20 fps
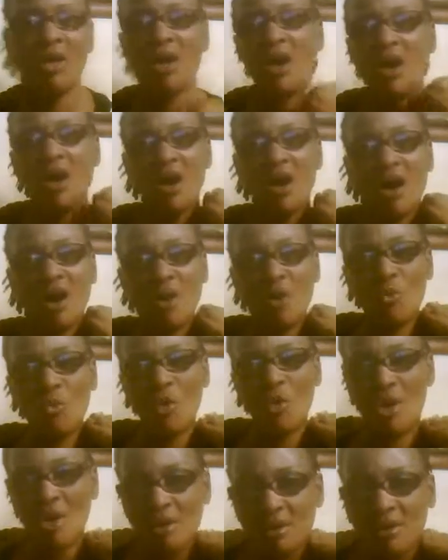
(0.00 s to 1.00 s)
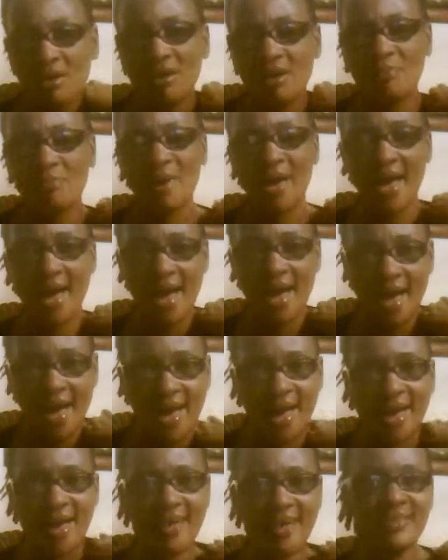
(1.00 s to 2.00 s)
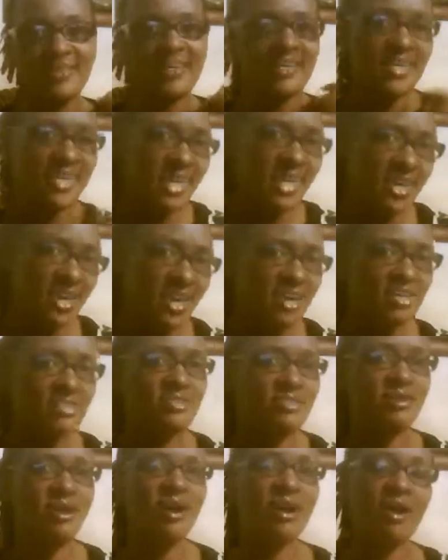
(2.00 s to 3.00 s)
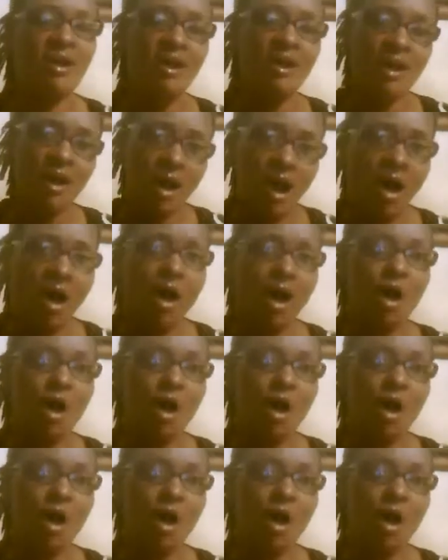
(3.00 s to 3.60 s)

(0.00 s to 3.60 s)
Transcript: work behind. The kids are all